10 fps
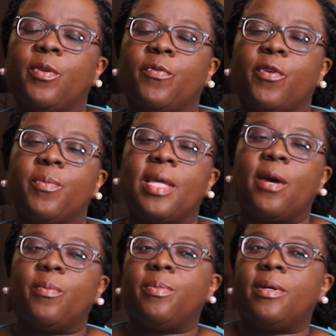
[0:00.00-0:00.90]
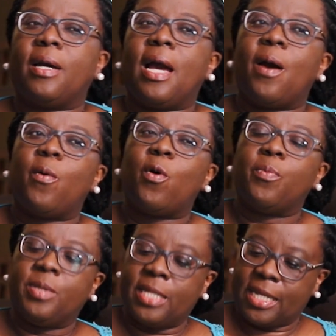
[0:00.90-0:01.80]
from their how
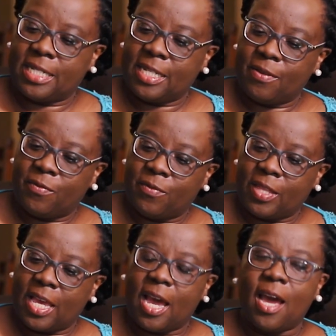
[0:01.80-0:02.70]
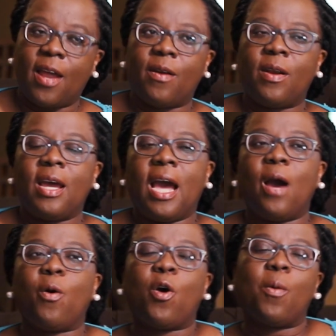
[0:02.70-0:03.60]
objective they are,
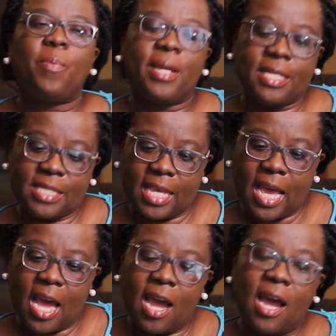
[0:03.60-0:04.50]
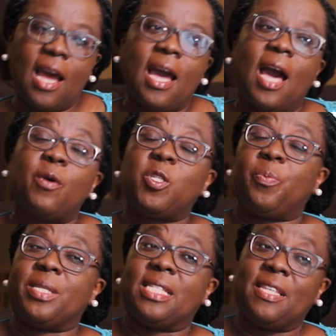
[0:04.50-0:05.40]
how complex they are, how
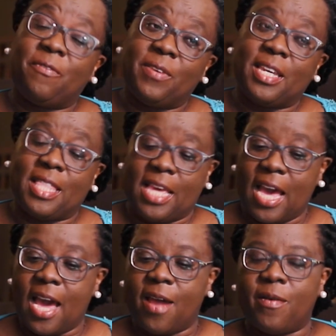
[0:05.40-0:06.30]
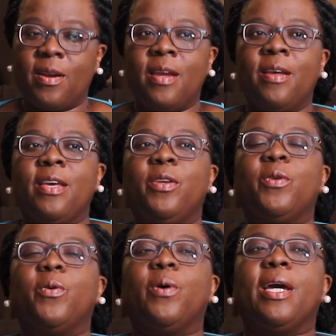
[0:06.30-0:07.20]
specific they are,
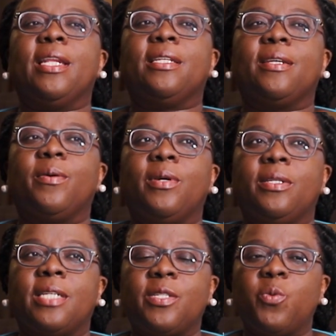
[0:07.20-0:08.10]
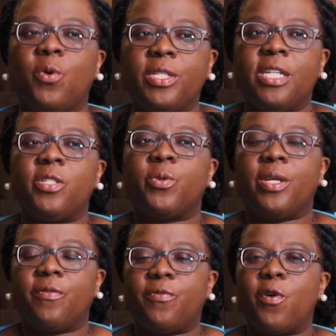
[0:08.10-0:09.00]
and just wanting to
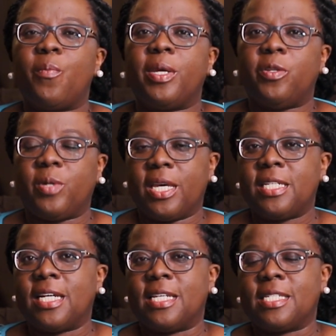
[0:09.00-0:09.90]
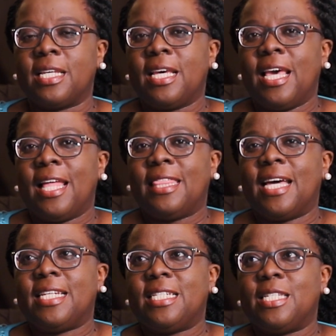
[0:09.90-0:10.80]
inform educators
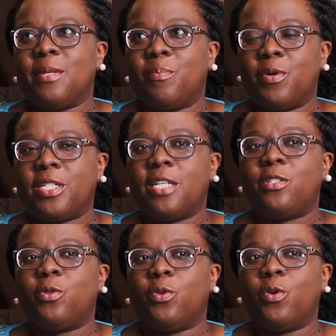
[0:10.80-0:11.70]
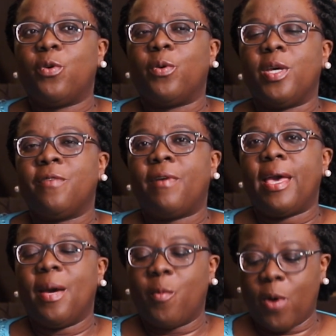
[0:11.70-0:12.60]
that it is important to know, if
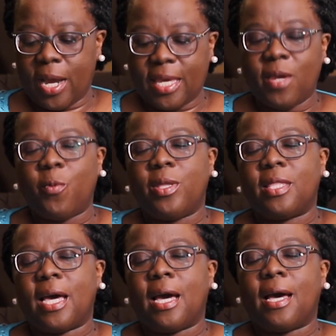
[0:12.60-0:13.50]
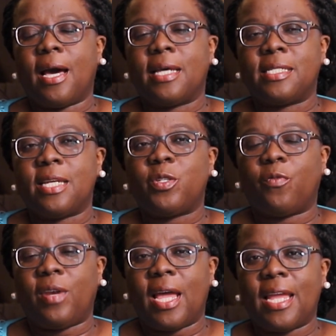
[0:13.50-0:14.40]
I am working with a set
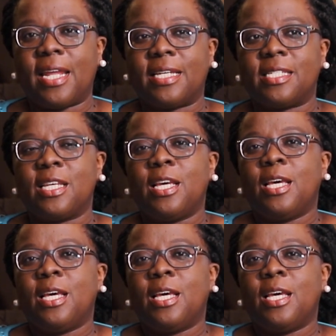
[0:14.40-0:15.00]
of learners,